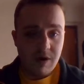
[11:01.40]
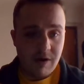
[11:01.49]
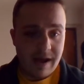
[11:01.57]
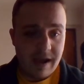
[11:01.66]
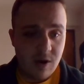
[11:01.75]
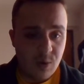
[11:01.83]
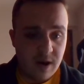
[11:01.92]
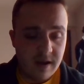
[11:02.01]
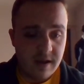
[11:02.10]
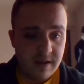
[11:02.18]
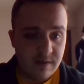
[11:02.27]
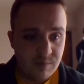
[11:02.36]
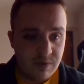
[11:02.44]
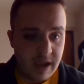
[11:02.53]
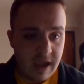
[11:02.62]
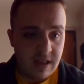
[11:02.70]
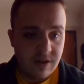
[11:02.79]
out Iowa
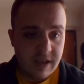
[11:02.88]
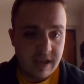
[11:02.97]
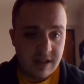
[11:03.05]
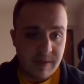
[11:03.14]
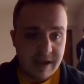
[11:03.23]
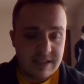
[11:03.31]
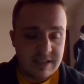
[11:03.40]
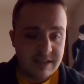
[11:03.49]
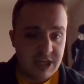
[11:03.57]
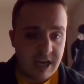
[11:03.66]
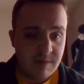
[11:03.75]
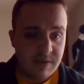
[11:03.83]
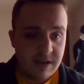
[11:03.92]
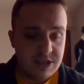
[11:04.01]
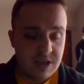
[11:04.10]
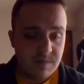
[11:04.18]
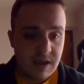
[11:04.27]
handily in the Big Ten
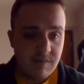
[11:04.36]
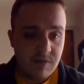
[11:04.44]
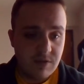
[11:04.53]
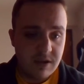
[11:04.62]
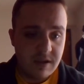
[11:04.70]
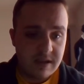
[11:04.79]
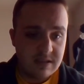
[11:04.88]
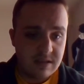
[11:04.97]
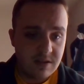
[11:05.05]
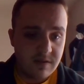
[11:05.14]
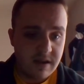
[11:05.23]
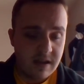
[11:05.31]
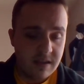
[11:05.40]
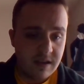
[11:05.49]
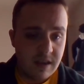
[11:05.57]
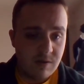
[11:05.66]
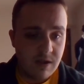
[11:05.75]
championship game 48-3, I
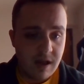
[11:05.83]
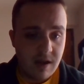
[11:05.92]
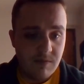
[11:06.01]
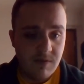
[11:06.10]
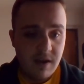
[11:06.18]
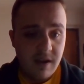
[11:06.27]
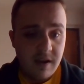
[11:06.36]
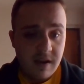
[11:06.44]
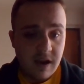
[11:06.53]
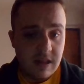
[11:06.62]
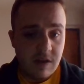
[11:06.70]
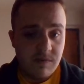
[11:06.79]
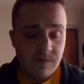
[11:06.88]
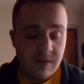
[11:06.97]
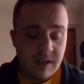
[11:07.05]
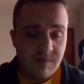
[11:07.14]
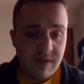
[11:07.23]
think they will have enough of
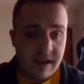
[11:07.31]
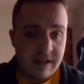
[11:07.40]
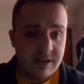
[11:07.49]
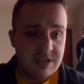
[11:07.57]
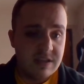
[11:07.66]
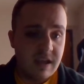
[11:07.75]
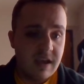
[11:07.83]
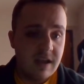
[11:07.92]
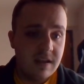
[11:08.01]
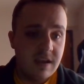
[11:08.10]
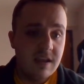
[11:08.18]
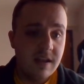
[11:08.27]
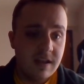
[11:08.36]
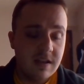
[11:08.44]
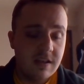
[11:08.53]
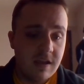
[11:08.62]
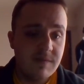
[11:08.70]
an advantage if
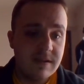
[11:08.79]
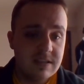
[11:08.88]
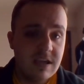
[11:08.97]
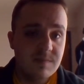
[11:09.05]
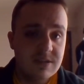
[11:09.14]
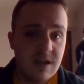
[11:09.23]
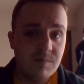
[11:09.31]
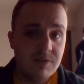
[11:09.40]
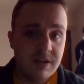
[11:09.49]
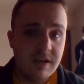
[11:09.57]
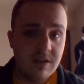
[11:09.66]
the defense keeps up what